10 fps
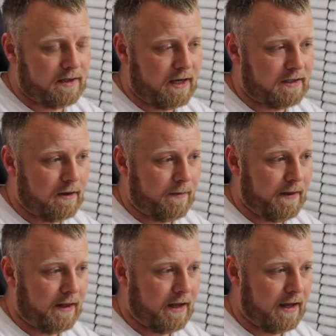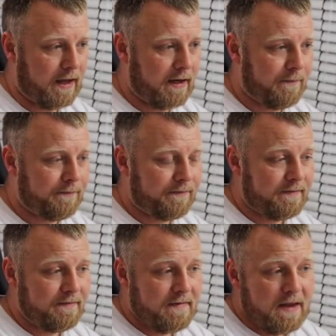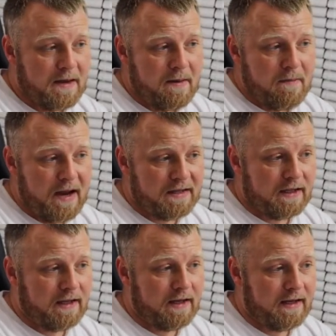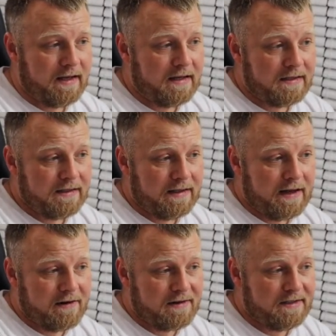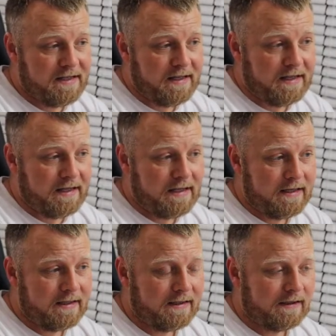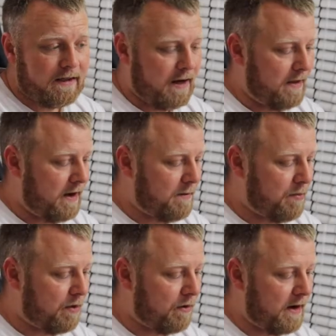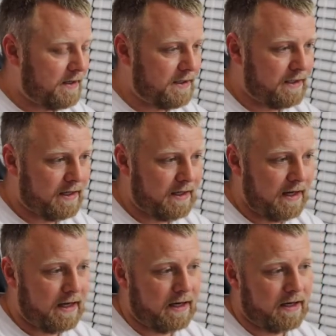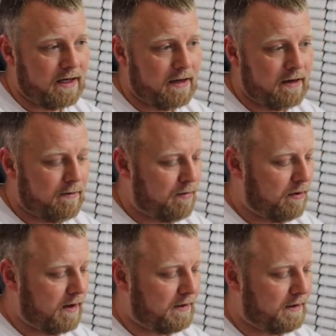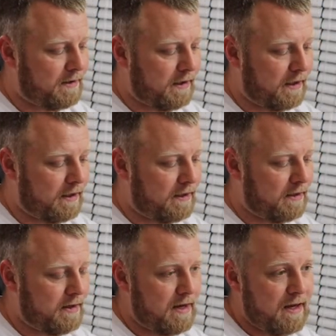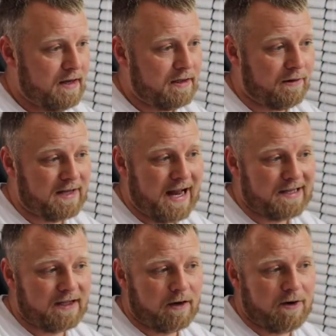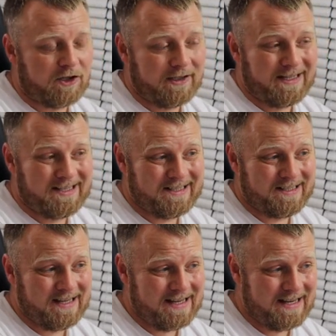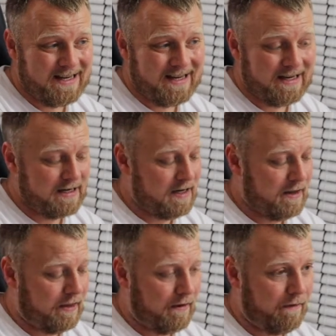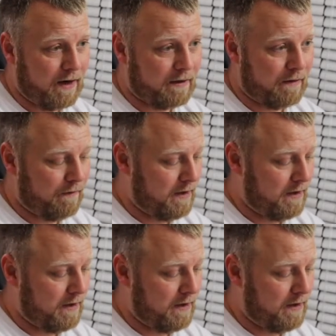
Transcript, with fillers: say something like, basically, is the letter z, and then parenthesis in, parenthesis, so it's asking the question, is z in the vector